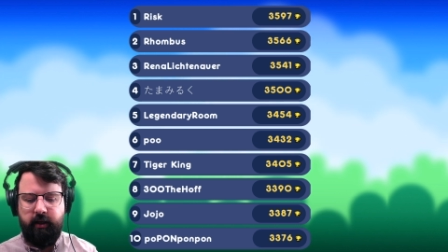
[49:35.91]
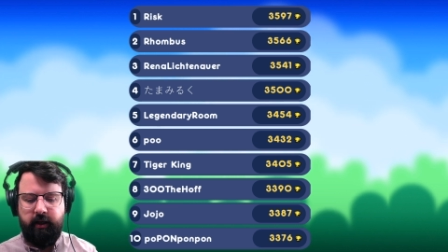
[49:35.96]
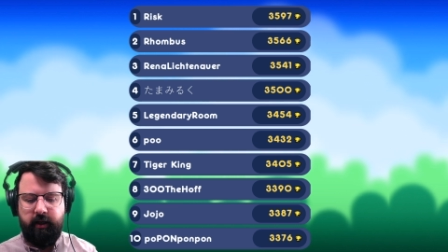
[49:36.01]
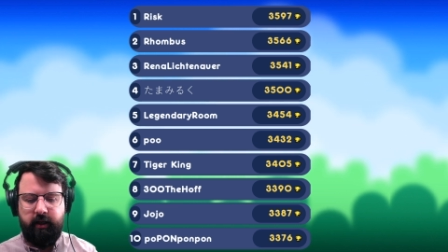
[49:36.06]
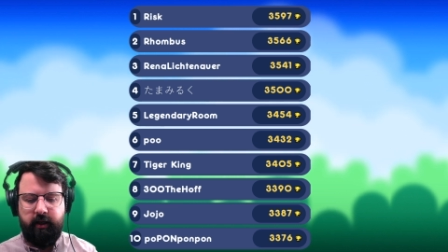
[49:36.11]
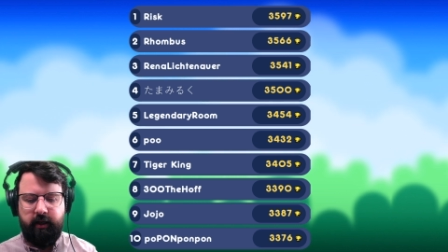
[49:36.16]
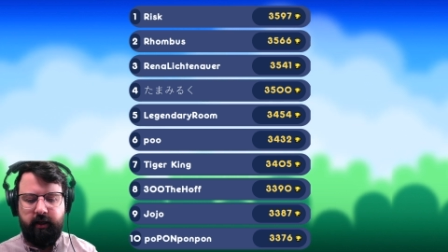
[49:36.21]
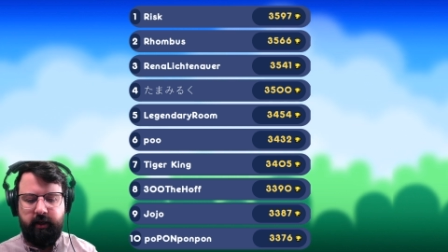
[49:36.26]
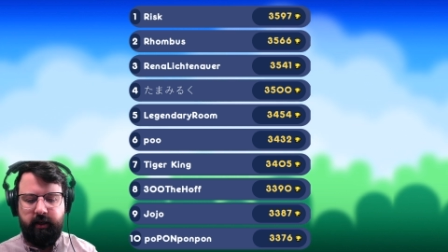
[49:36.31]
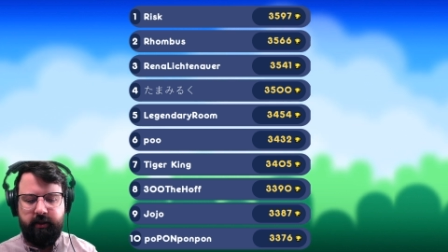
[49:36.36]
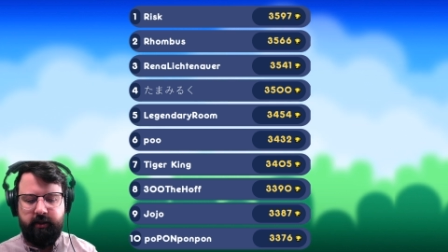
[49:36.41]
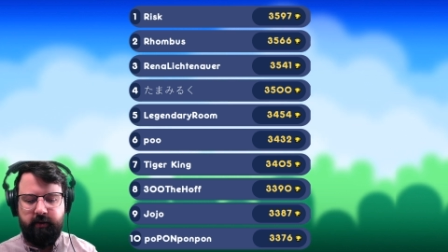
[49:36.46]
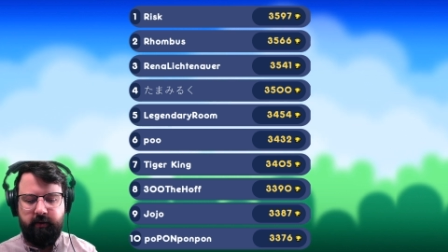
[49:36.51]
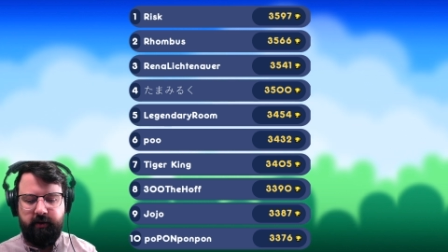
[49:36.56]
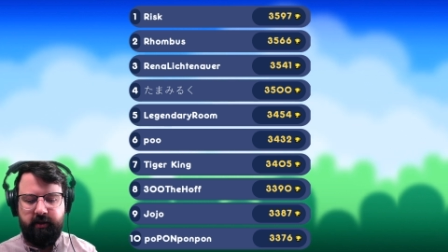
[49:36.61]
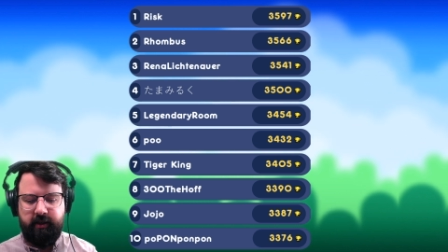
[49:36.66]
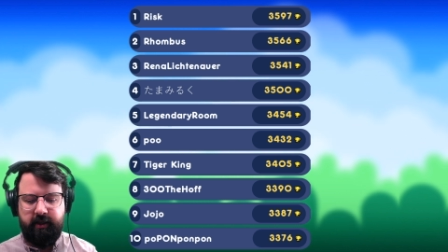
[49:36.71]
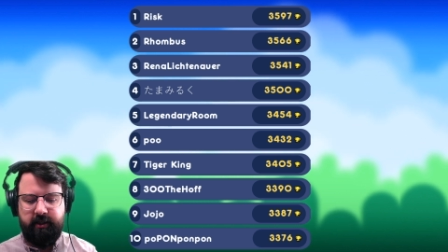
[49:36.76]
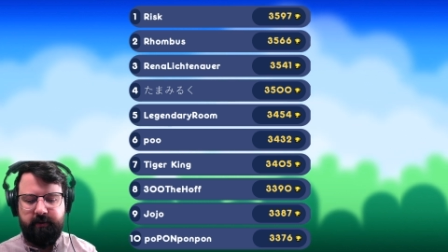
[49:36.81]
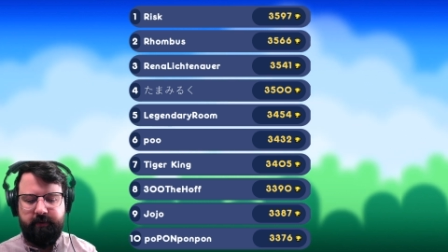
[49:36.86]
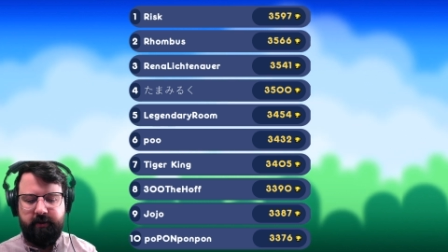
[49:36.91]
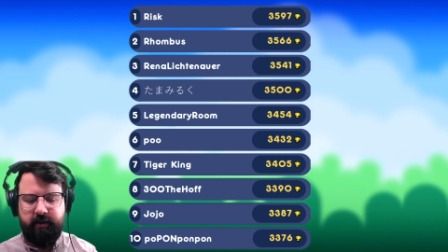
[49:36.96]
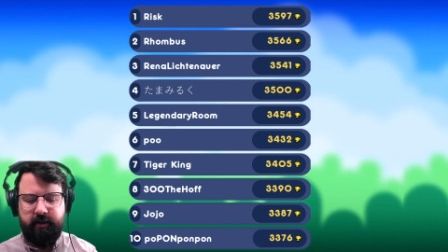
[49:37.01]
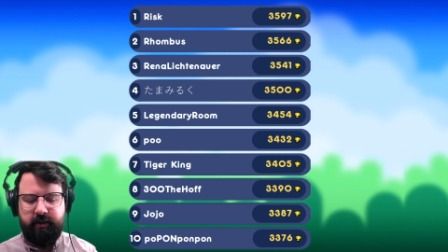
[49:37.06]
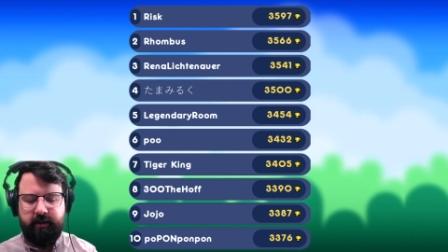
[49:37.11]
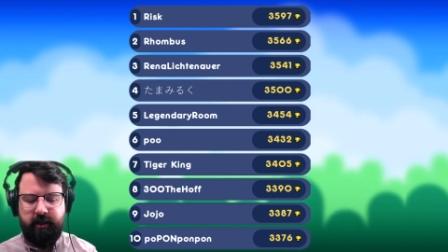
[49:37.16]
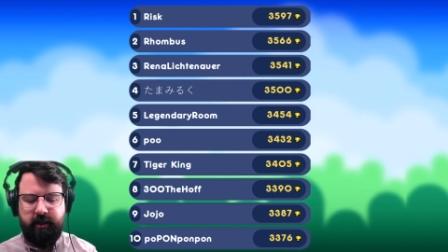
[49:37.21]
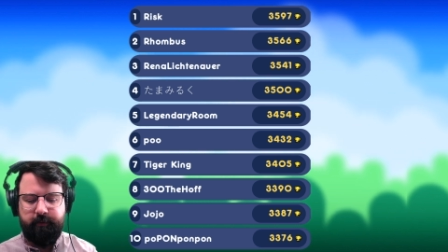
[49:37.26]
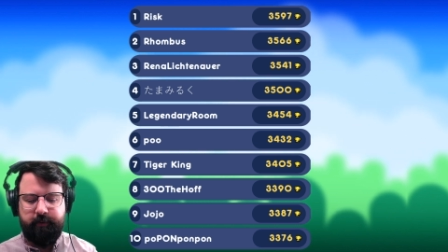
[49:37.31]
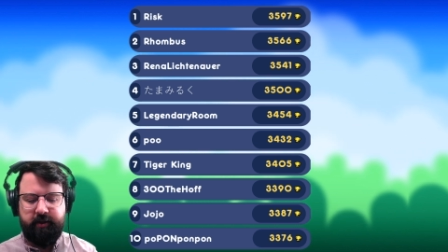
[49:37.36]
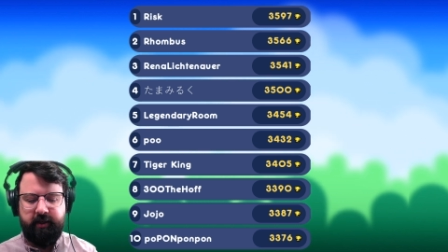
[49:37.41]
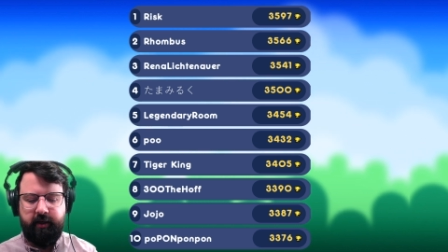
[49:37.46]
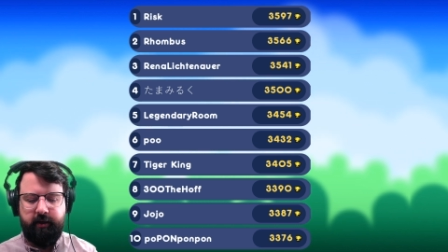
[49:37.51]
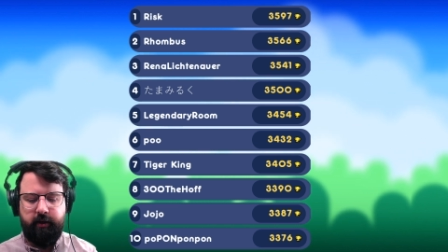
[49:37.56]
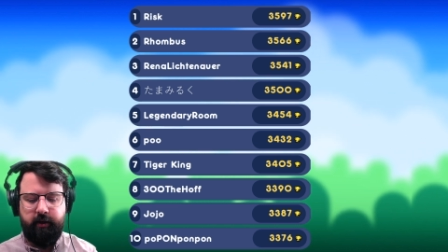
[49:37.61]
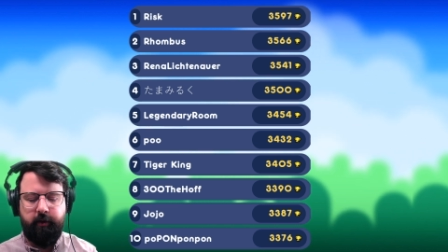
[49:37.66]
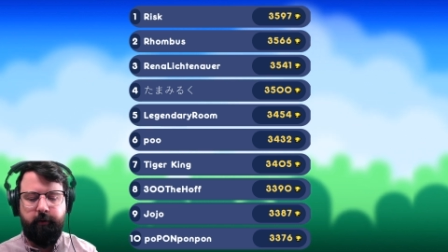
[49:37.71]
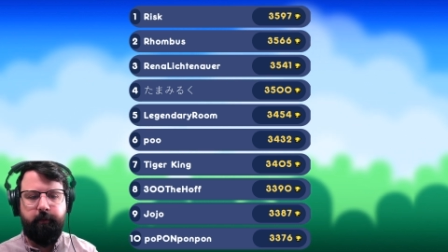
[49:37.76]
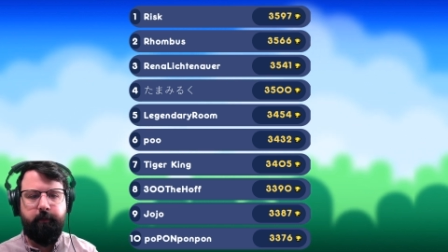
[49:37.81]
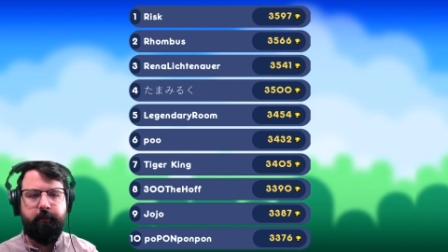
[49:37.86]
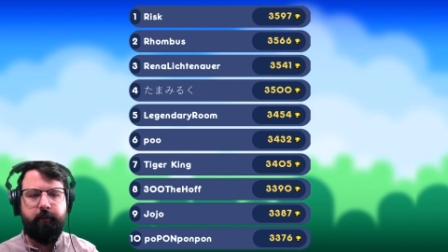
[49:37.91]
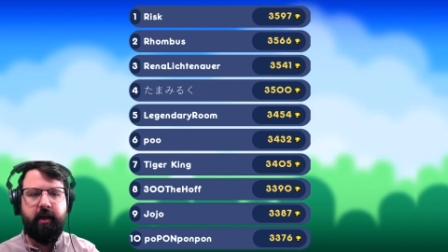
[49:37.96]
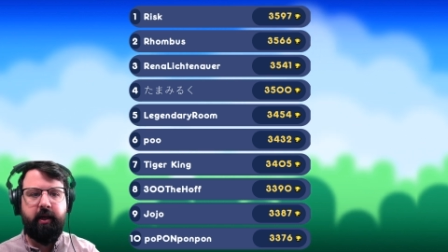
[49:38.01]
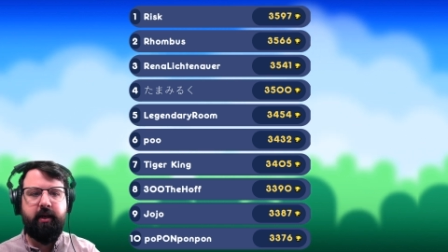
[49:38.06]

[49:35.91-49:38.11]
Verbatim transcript: Uh, don't think he's been in the top ten. Nope.